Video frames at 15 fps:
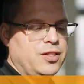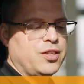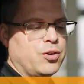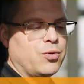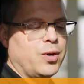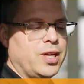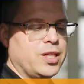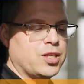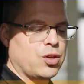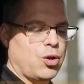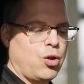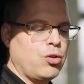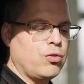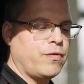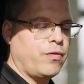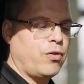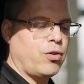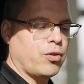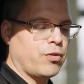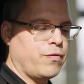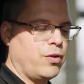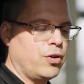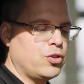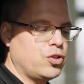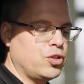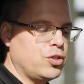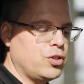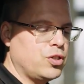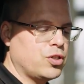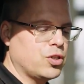integrates all four
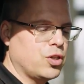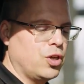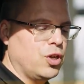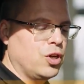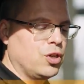functions